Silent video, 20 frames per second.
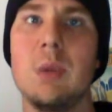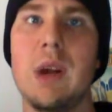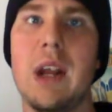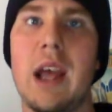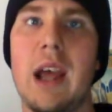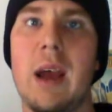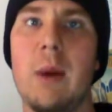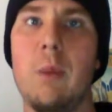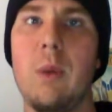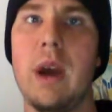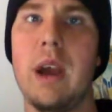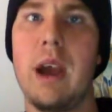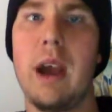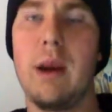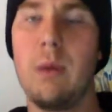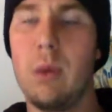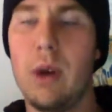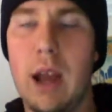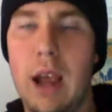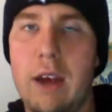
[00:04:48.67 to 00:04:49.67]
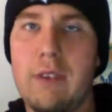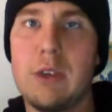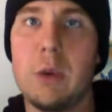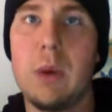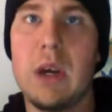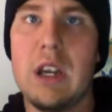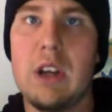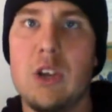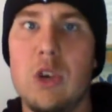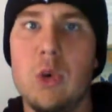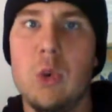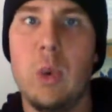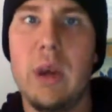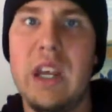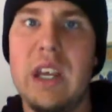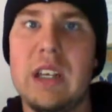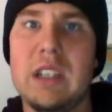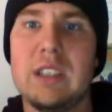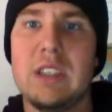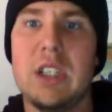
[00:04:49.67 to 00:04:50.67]
Would I have to wait 2
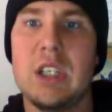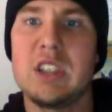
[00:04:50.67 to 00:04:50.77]
weeks